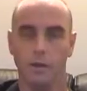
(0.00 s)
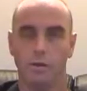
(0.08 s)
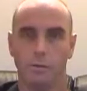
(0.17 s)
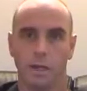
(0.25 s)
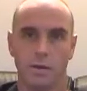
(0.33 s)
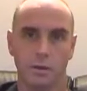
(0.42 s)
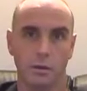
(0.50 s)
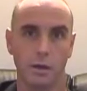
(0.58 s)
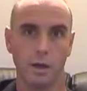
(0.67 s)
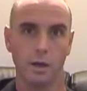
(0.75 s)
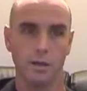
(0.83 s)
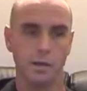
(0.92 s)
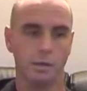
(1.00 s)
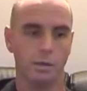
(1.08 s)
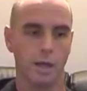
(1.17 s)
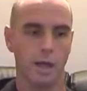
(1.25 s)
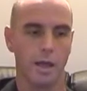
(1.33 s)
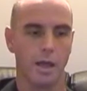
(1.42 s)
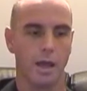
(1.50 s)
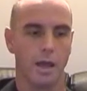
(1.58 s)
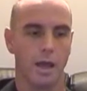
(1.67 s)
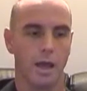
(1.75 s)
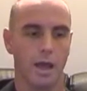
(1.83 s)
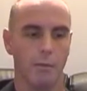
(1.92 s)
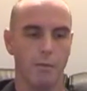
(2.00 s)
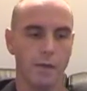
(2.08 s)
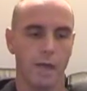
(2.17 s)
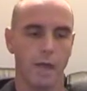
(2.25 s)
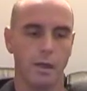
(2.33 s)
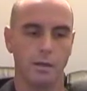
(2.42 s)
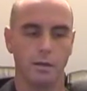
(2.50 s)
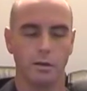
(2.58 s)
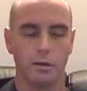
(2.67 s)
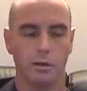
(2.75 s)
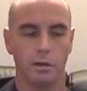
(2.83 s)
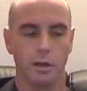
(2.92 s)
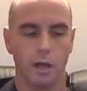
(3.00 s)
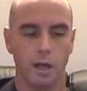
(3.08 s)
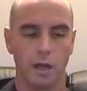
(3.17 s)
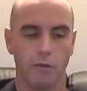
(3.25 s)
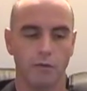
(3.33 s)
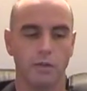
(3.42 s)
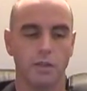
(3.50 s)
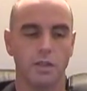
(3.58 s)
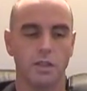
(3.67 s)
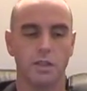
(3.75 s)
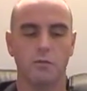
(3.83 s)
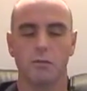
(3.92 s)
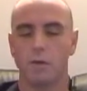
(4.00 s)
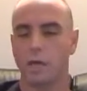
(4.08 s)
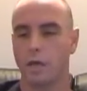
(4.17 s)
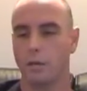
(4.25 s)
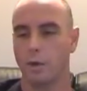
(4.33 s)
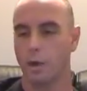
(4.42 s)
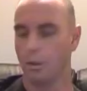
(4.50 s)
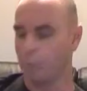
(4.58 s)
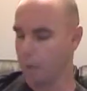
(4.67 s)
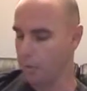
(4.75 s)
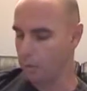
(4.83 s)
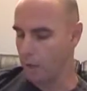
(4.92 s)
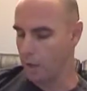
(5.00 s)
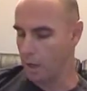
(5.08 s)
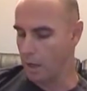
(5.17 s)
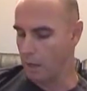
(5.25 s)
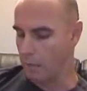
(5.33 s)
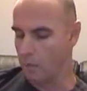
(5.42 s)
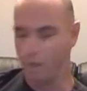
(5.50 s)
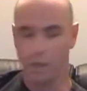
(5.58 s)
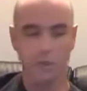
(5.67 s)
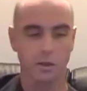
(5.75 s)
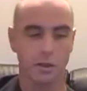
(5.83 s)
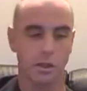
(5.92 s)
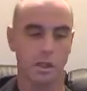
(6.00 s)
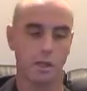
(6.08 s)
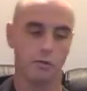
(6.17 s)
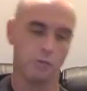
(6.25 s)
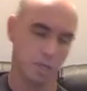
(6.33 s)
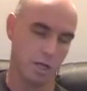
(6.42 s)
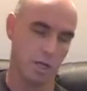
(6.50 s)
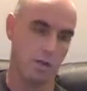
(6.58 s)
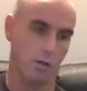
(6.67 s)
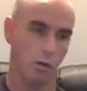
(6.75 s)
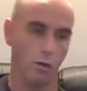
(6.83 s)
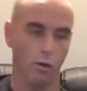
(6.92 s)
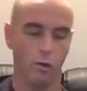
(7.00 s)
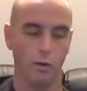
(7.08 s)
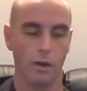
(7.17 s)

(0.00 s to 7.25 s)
makes it quite easy to play, and it fits in really well with things in the key of G or